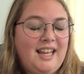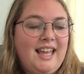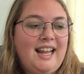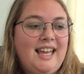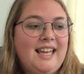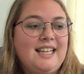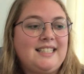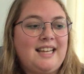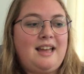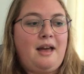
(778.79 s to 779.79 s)
It
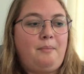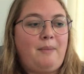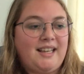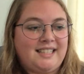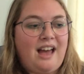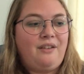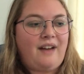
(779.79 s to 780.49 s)
is myself.